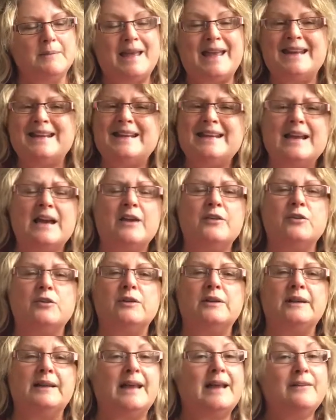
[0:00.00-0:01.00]
any other
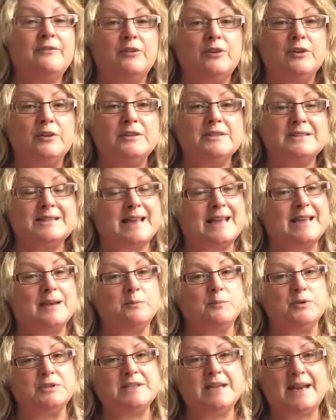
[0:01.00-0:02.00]
level, say in
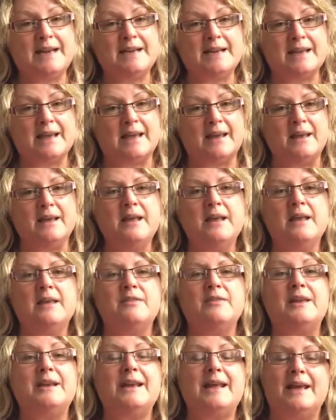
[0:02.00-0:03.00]
Britannica,
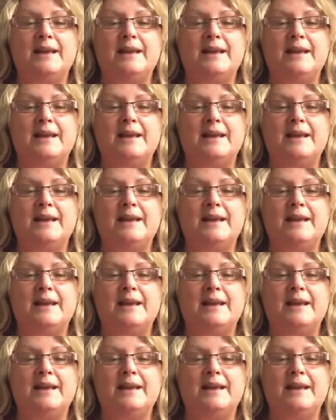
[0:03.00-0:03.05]
than